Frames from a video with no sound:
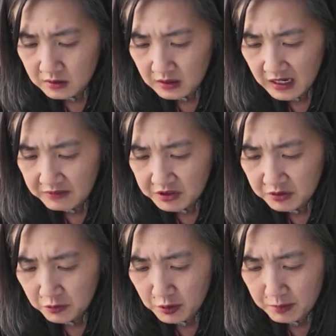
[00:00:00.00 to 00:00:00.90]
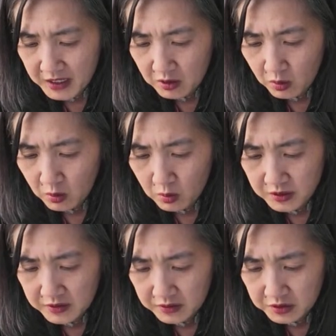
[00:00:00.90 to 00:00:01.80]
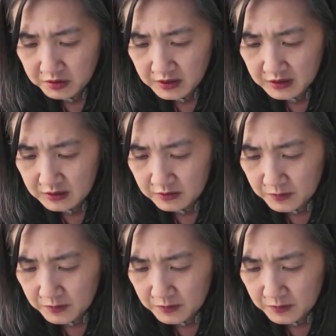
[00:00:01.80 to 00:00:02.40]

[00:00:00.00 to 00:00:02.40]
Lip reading: having to make a whole nother unit.